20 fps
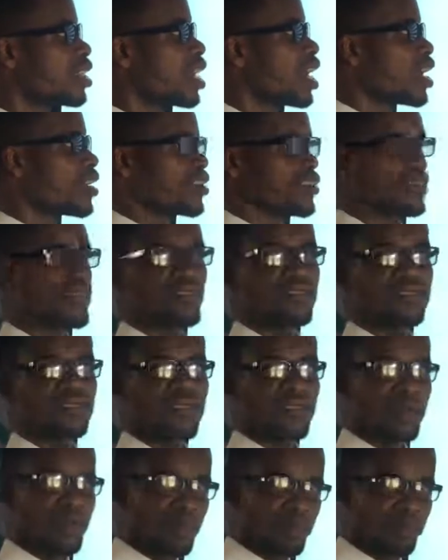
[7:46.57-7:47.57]
S,
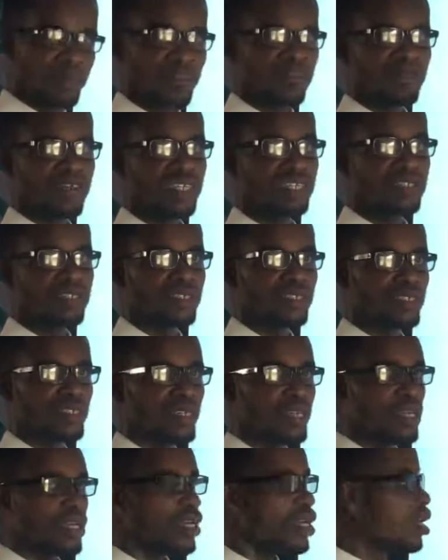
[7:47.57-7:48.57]
privileges.
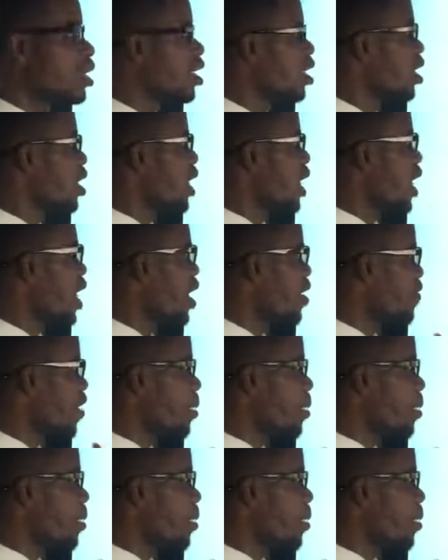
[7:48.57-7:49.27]
If